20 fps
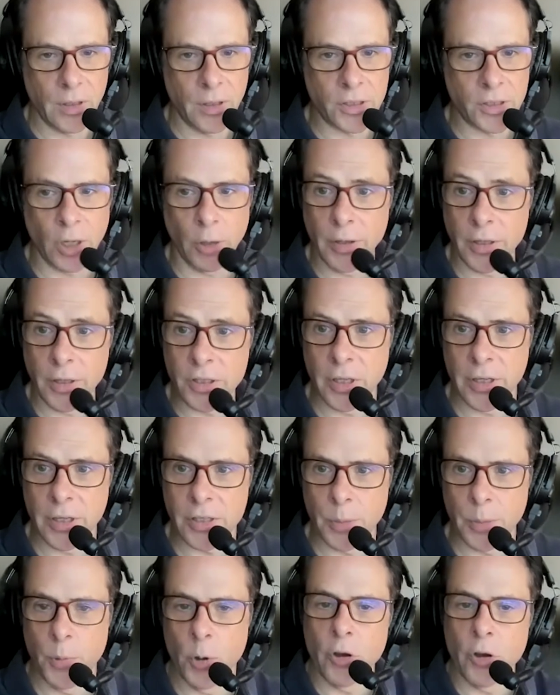so it's
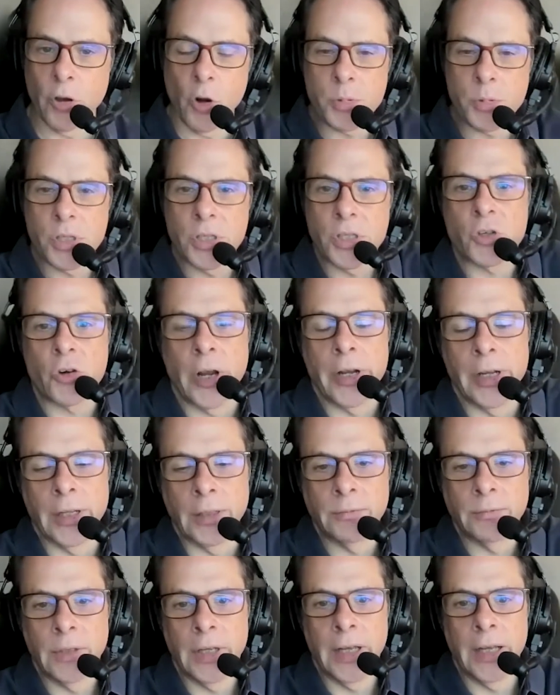a book on options
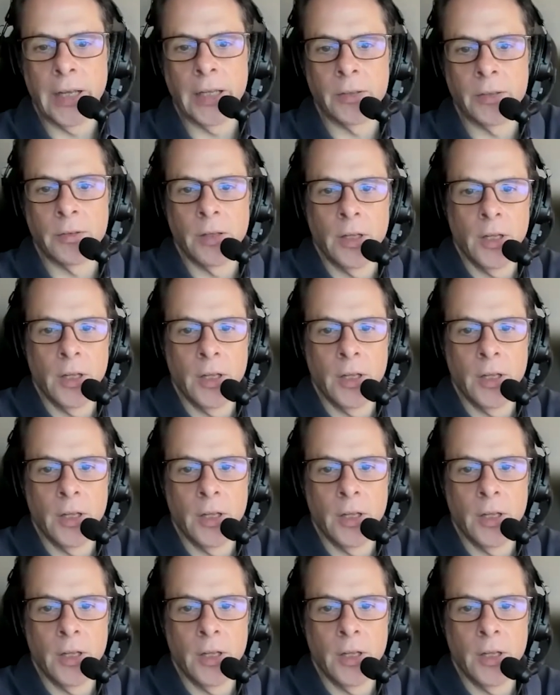trading, and